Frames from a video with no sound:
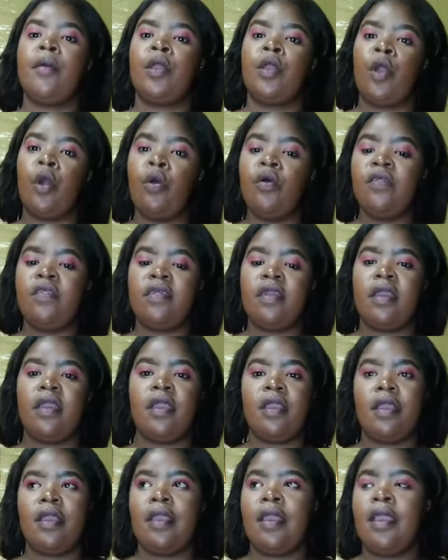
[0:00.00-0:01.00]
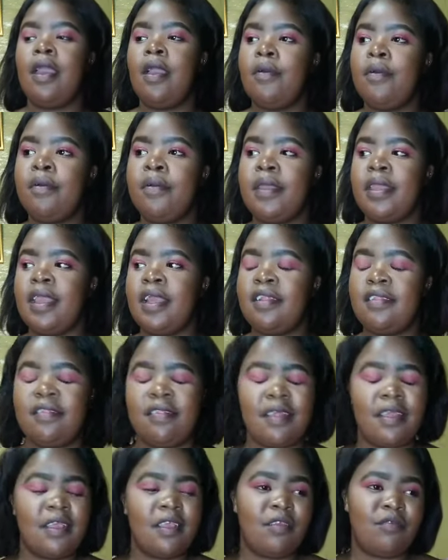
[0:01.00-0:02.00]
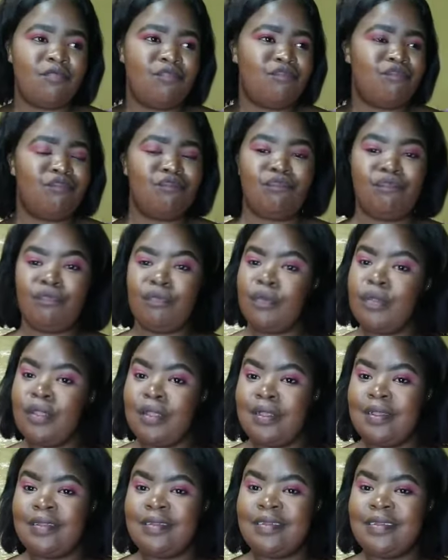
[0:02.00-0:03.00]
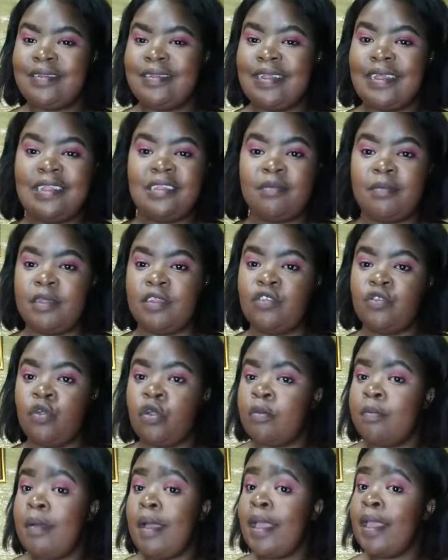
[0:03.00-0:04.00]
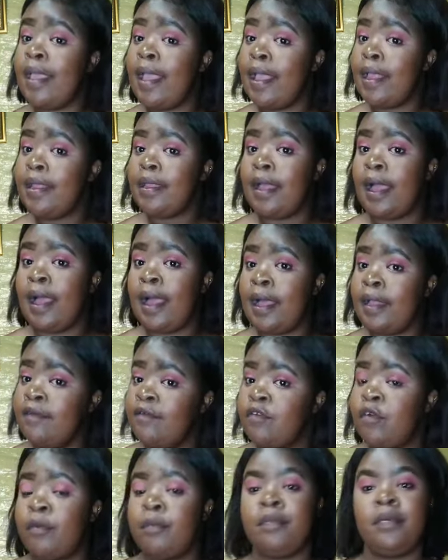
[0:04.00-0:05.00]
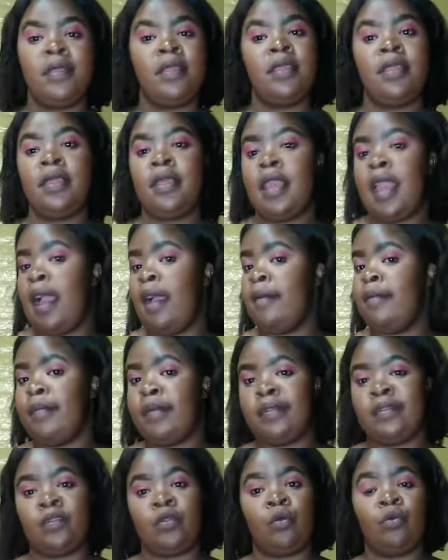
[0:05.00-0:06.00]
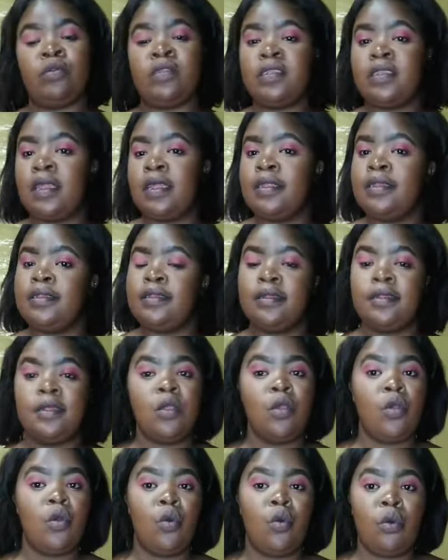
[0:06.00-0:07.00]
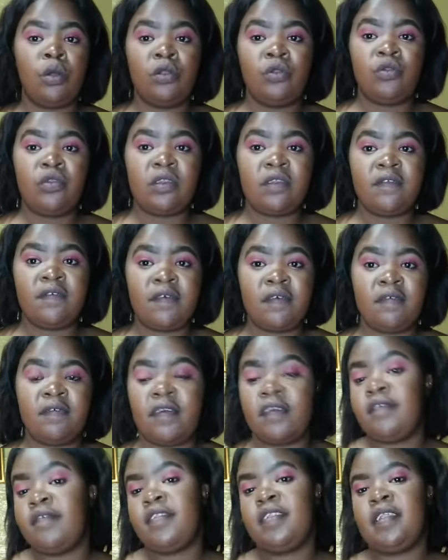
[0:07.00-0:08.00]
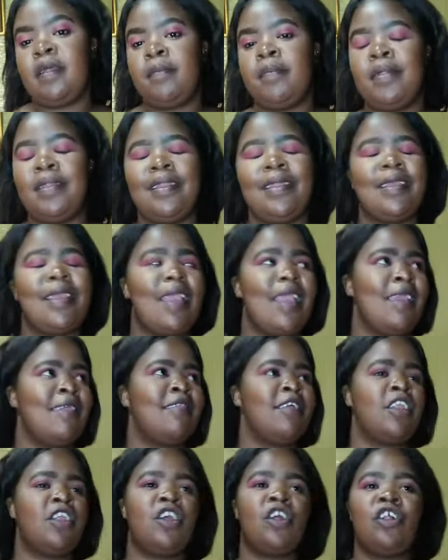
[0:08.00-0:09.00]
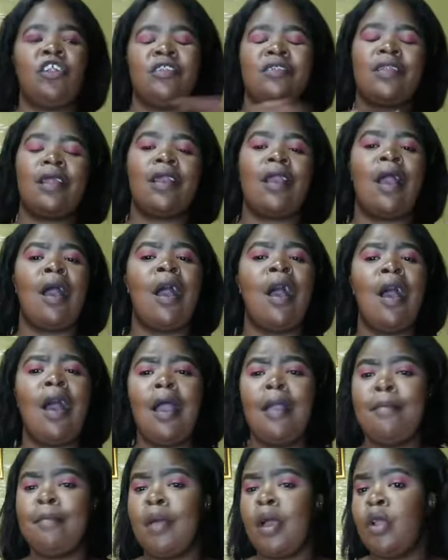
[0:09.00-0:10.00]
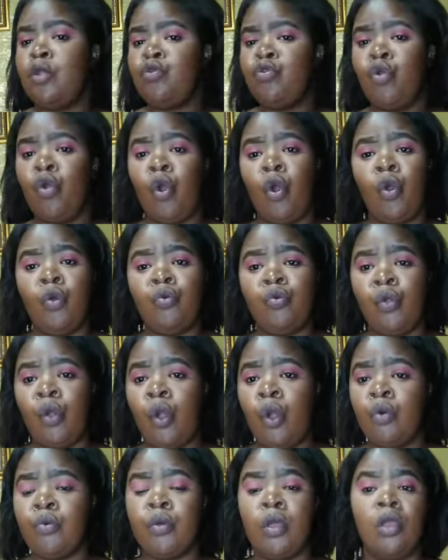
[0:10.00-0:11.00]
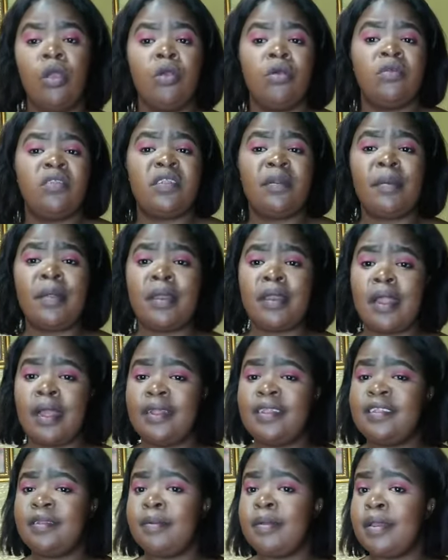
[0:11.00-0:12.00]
Go there. And we get there. She tells my story by, hey, Han from PE up has ghosted. 1, 2, 3, 4, 5 is happening. And that girl's like, man, no. It's right.